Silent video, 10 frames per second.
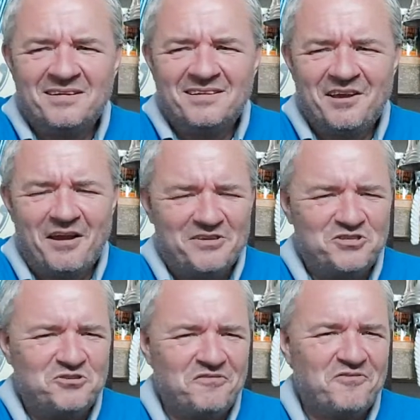Yeah,
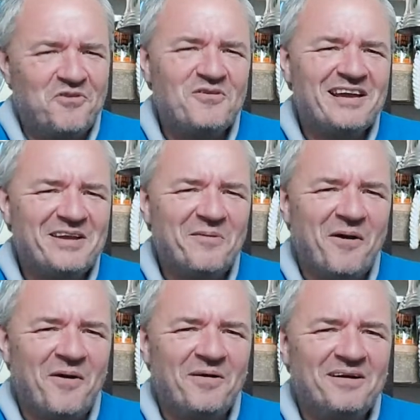tough cookie you
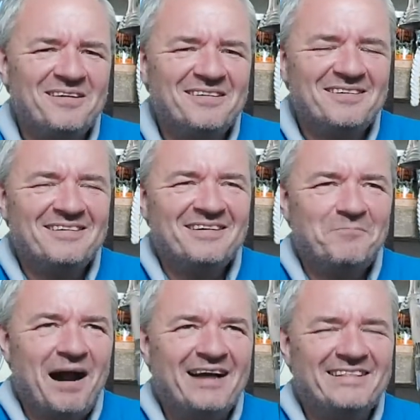are.
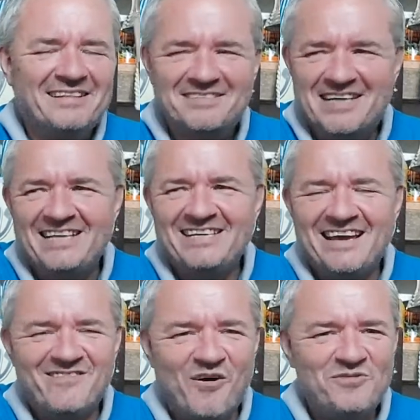My
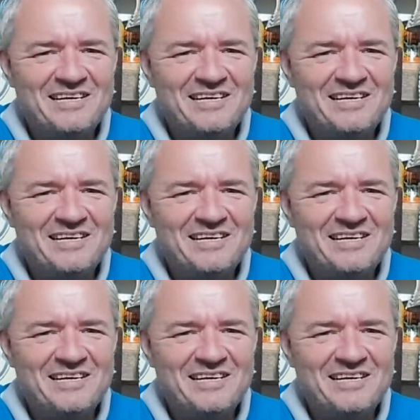10-year-old,